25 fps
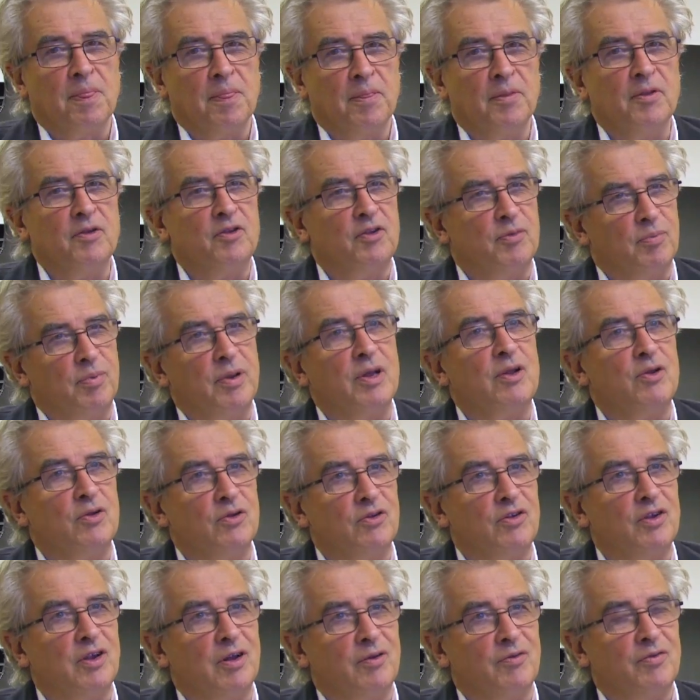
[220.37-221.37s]
discipline
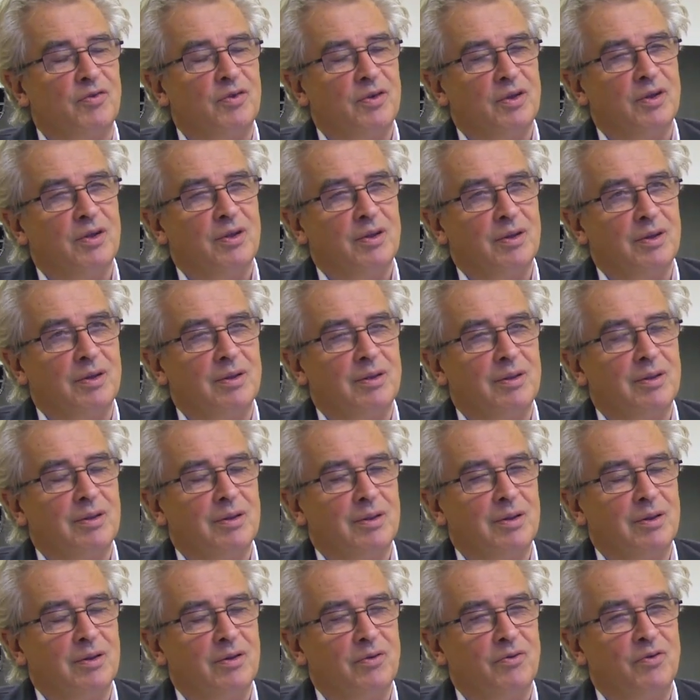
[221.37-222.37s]
yourself
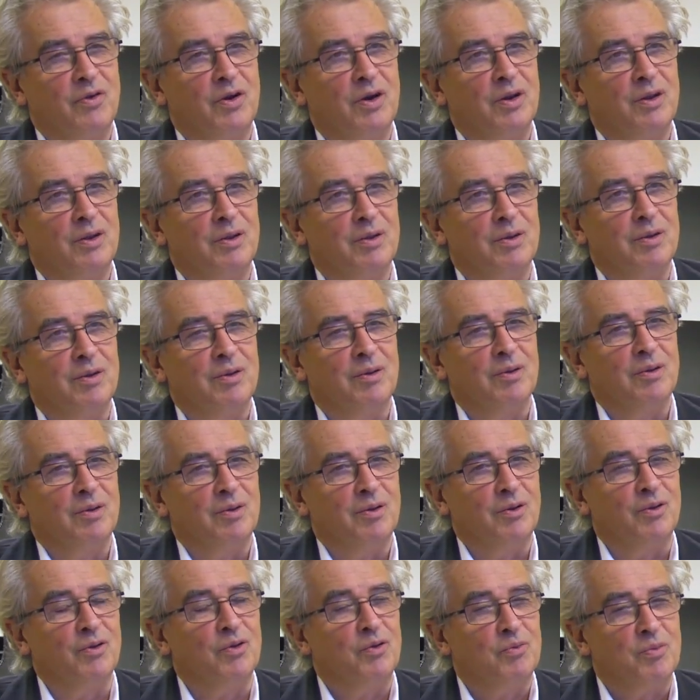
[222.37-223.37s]
in a very
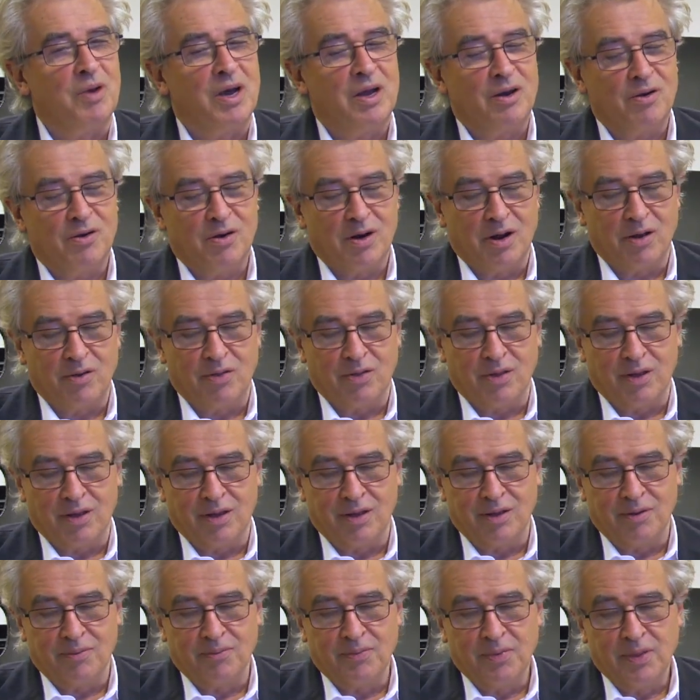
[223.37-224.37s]
good manner, I
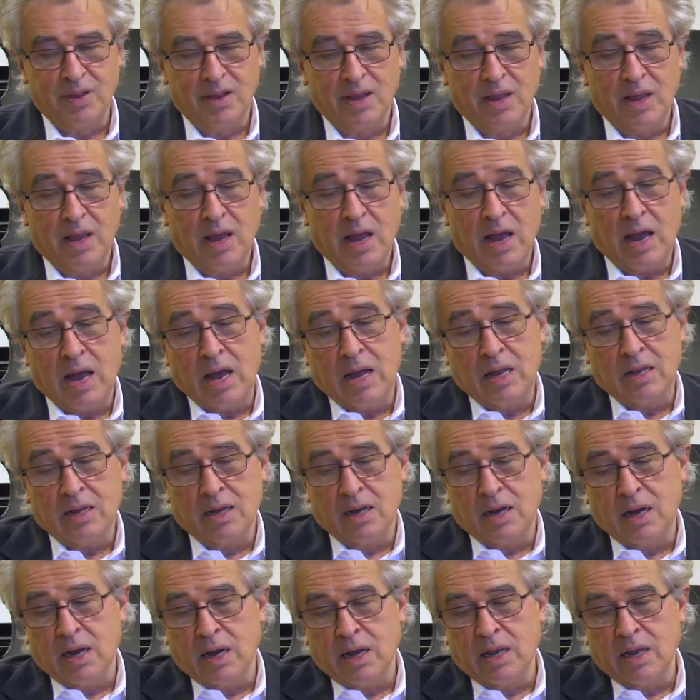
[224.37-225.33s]
think. And